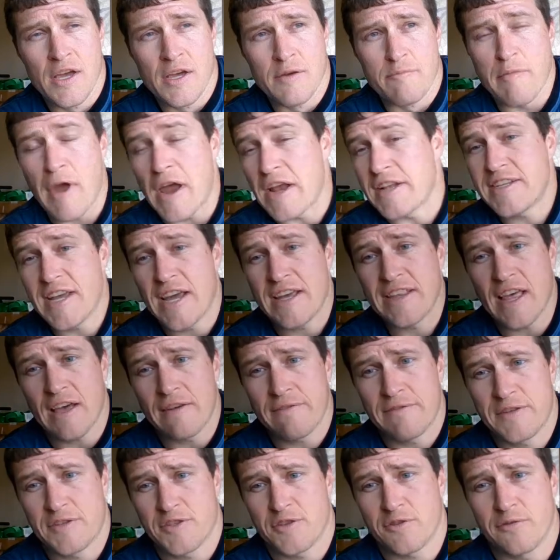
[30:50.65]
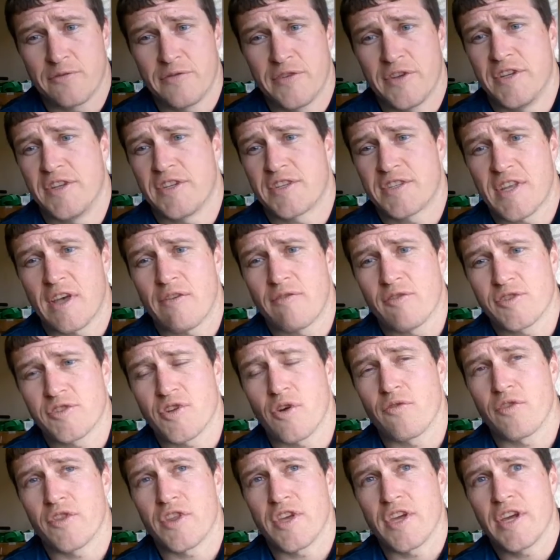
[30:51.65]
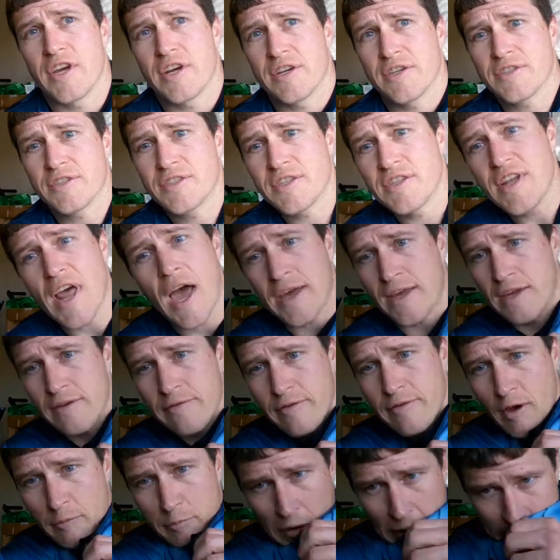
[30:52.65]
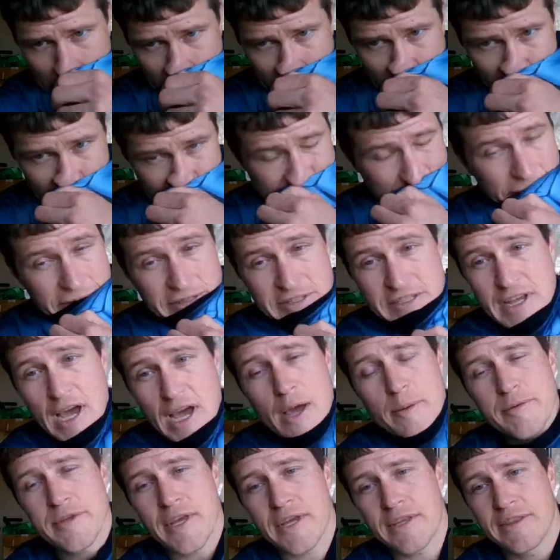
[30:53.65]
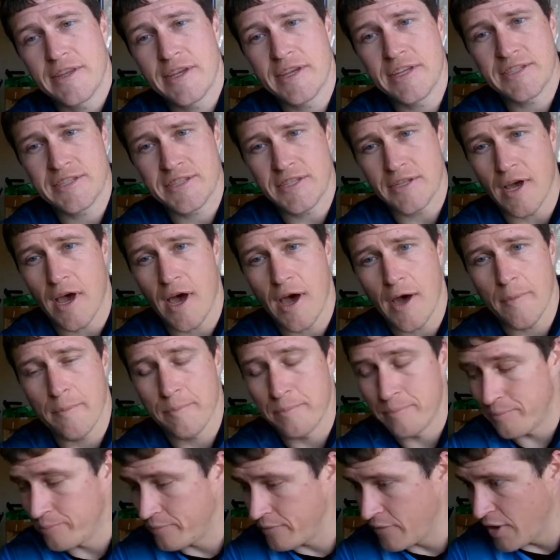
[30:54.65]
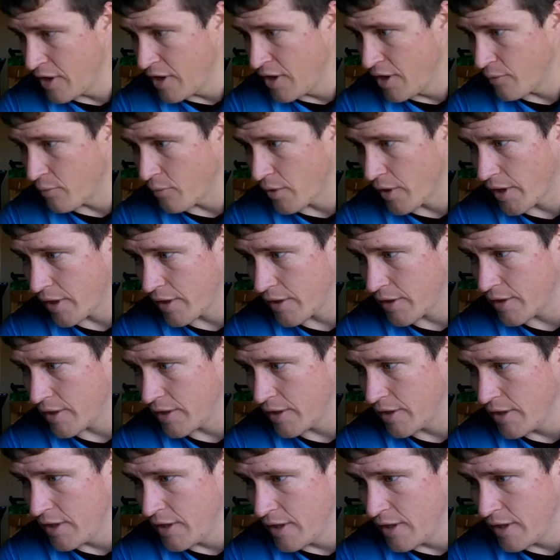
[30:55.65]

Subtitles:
maintain that physical fitness levels over the years and not give up on it, especially times like this, where